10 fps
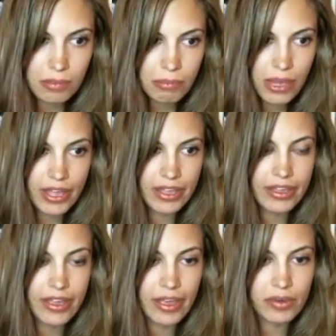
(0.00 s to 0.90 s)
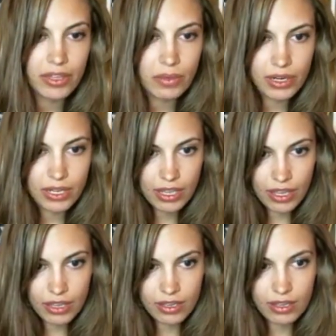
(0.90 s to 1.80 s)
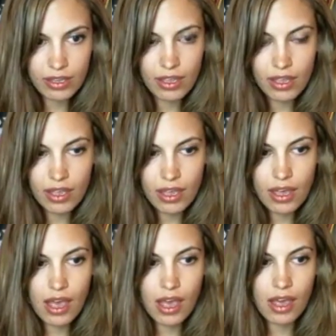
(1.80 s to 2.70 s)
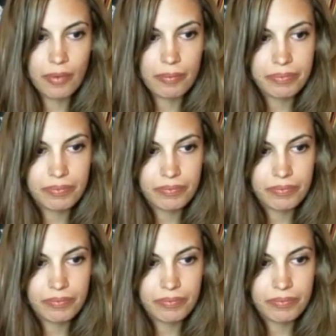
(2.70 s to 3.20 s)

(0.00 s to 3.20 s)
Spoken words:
but I really want to get my